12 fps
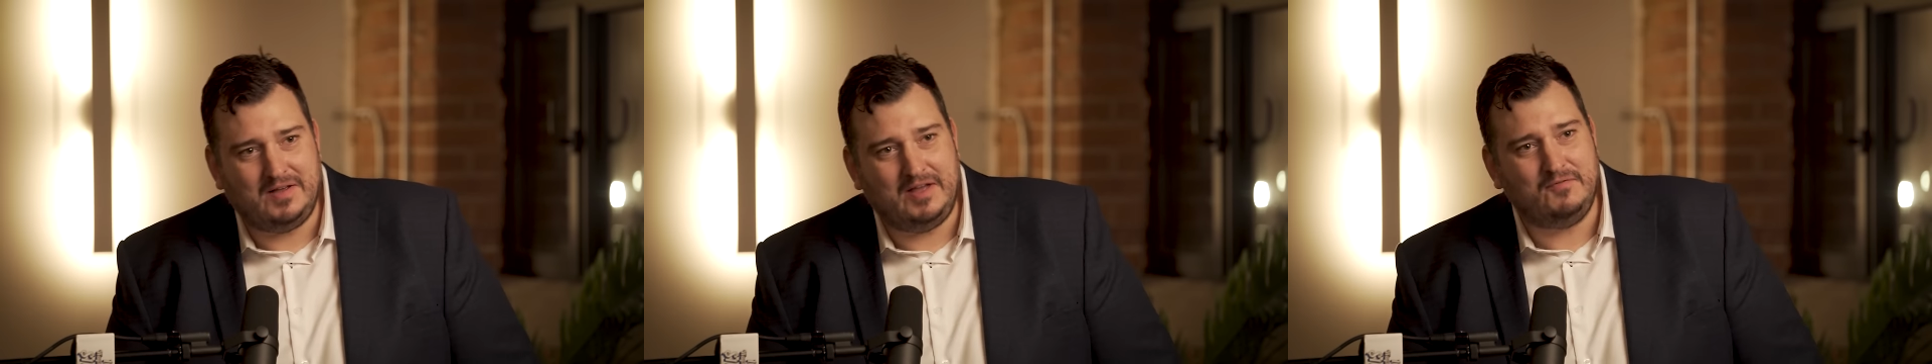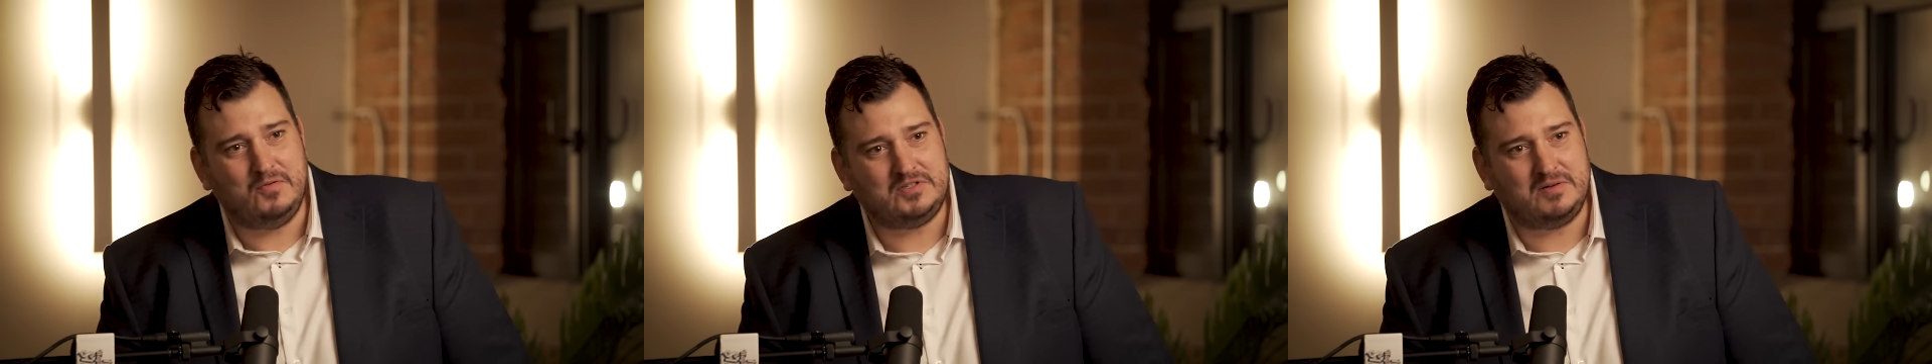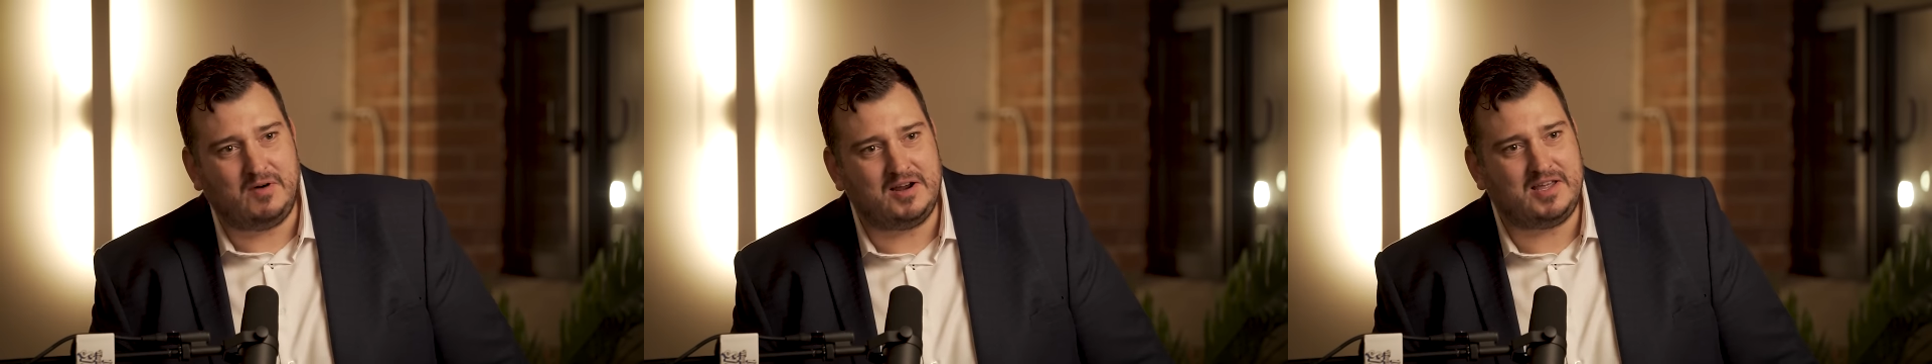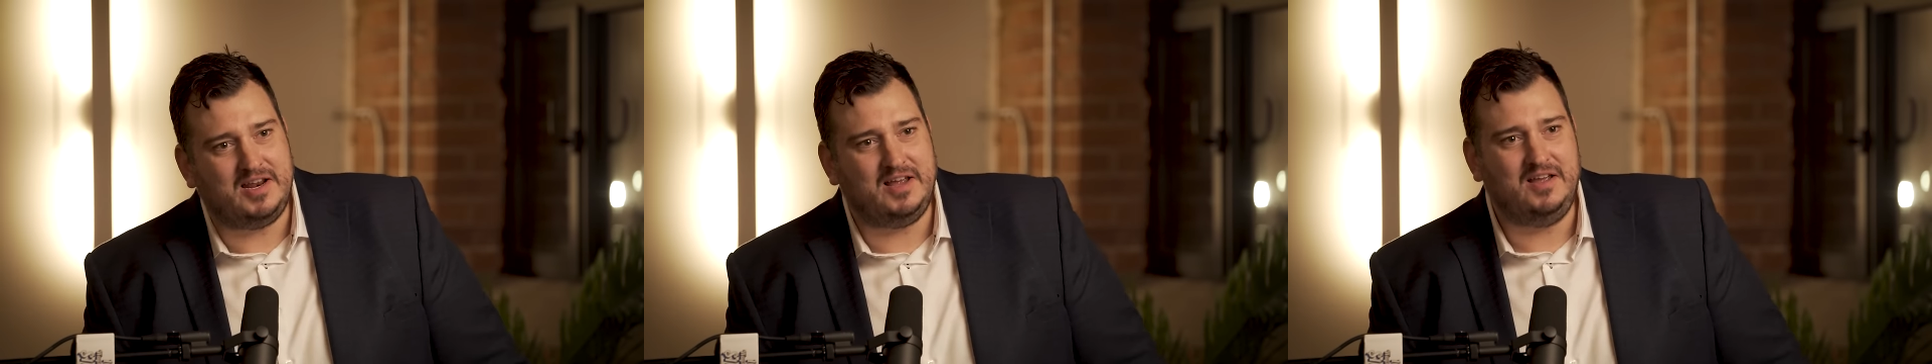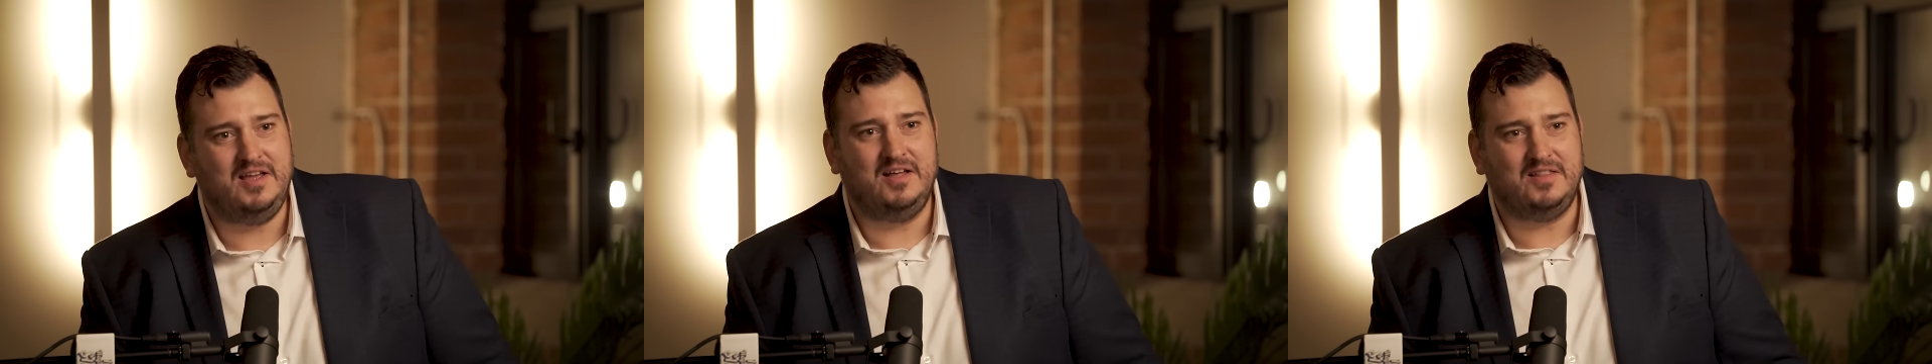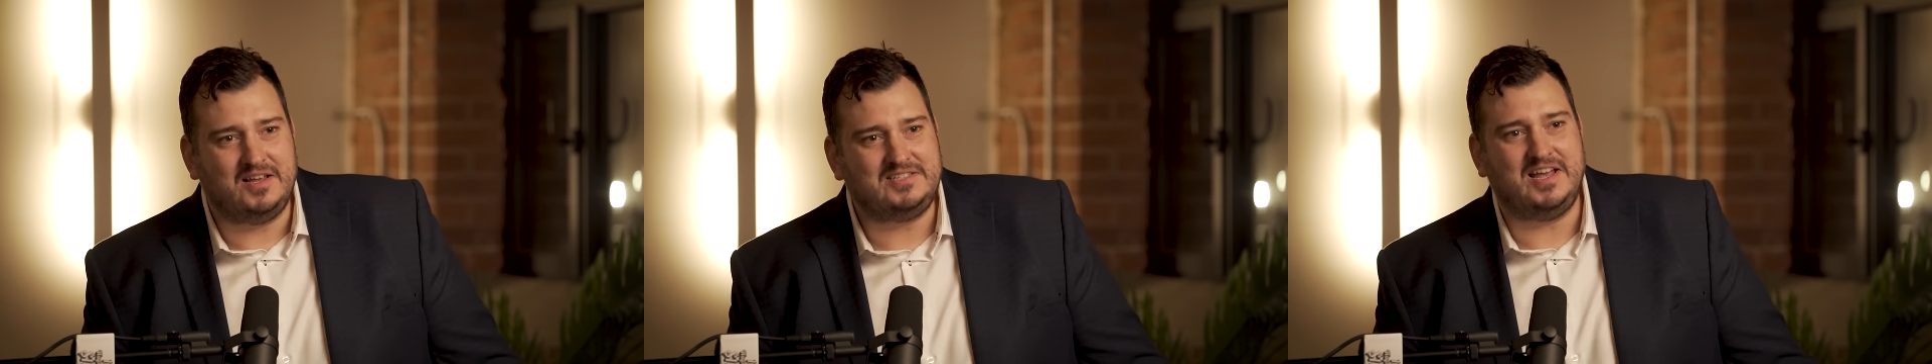Influencer Marketing
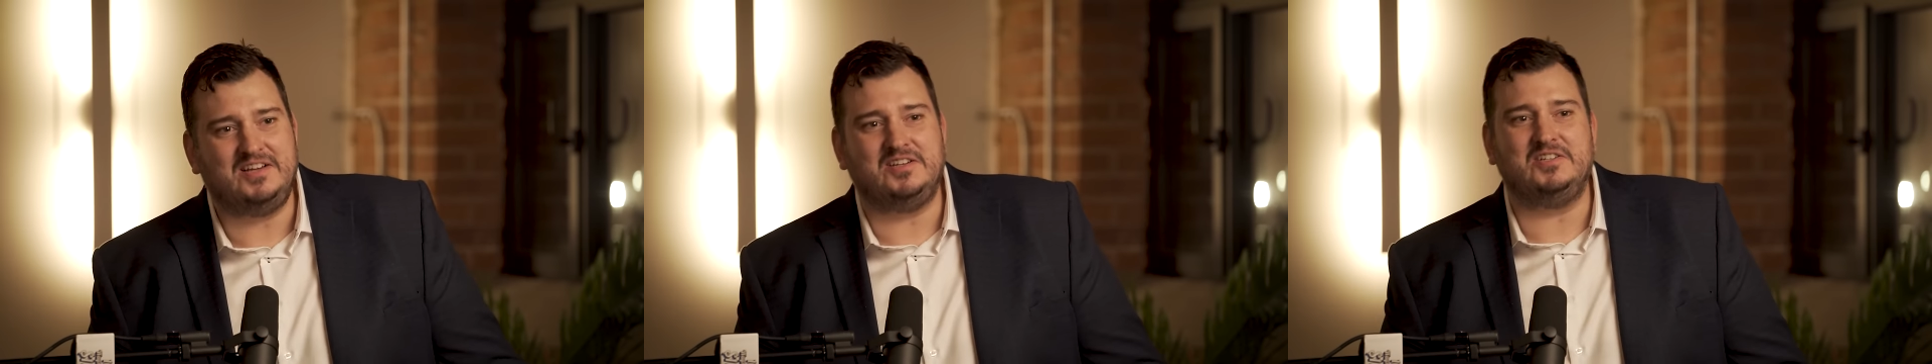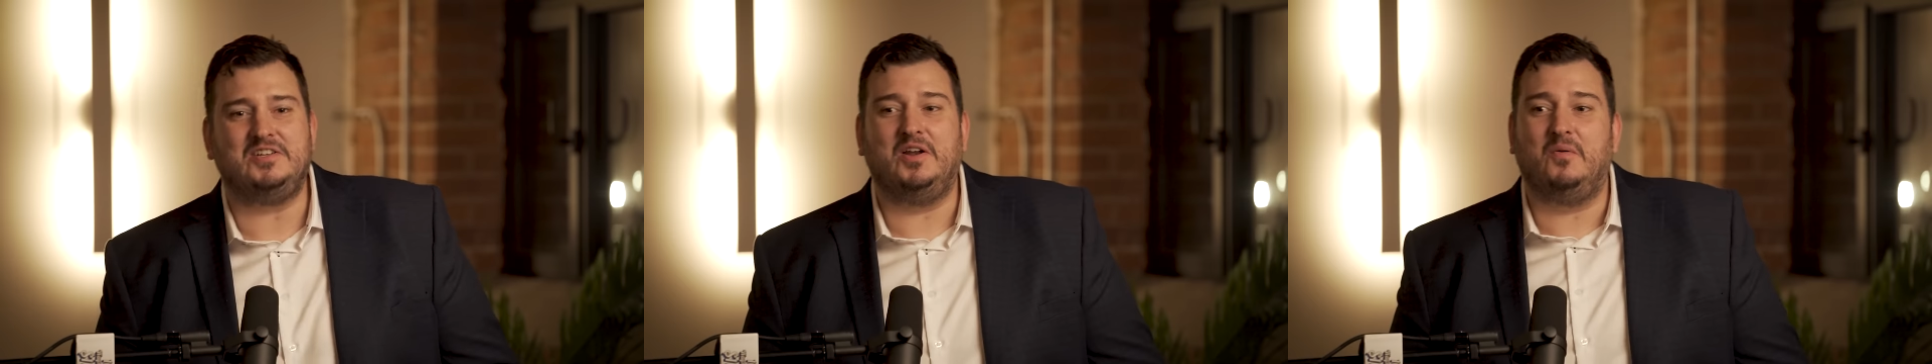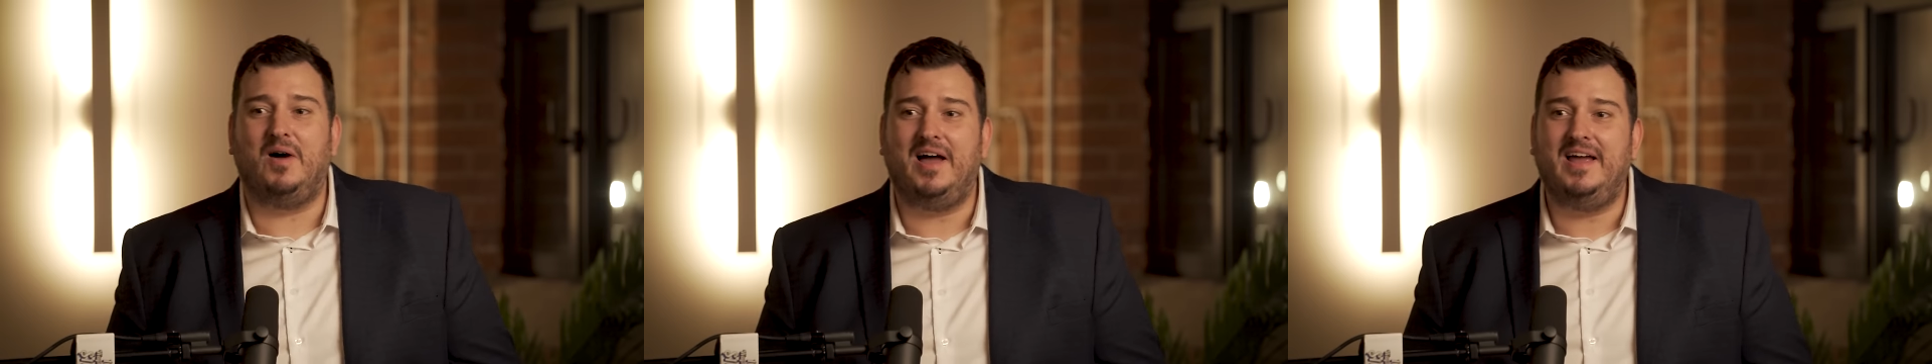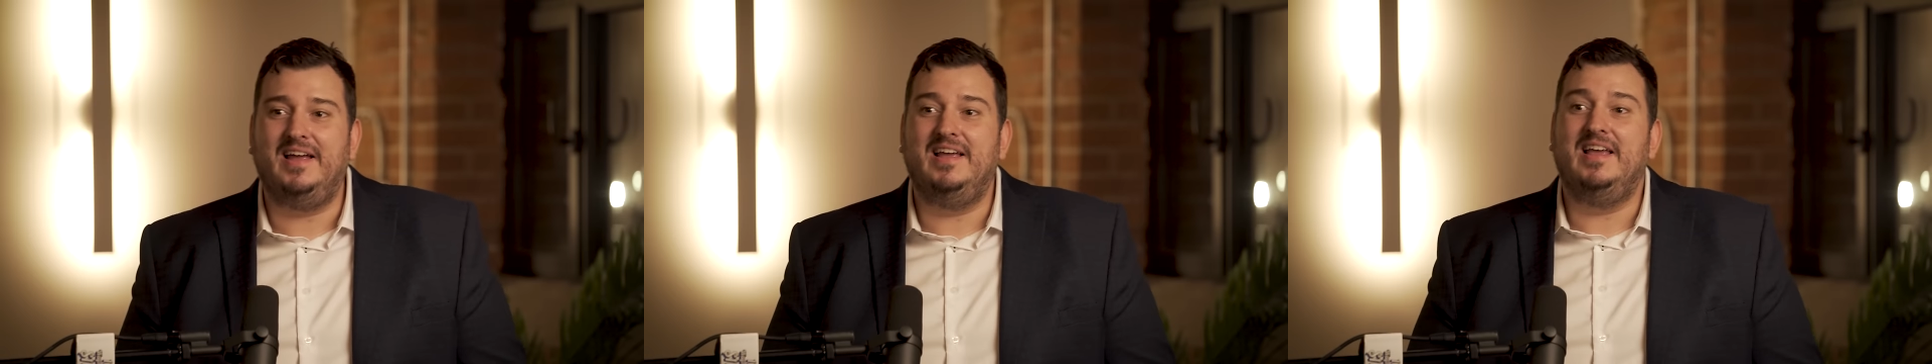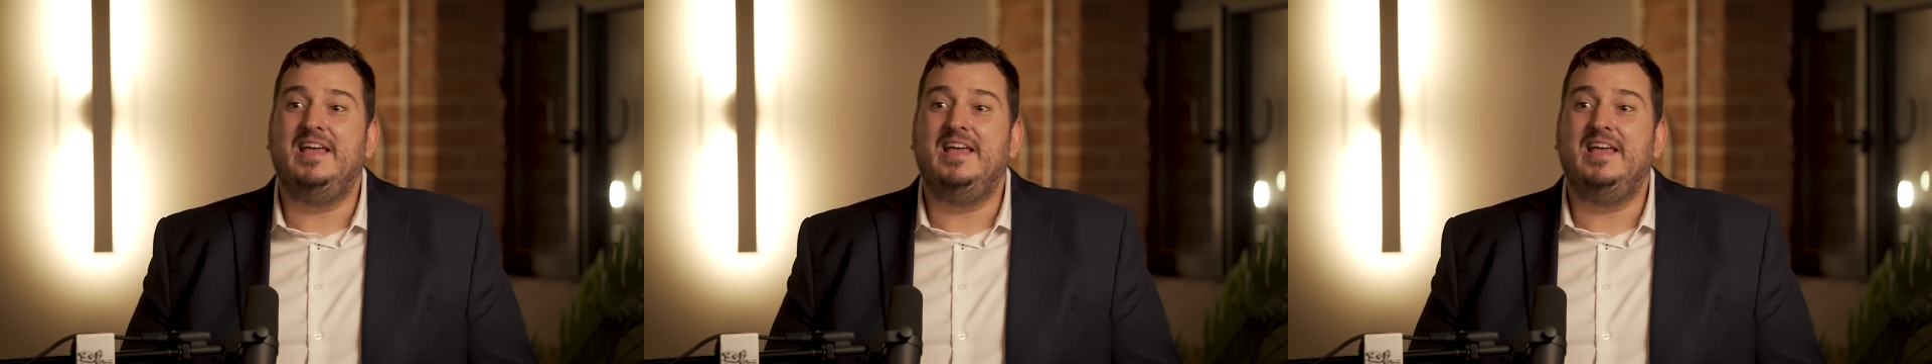Los Angeles. You know why?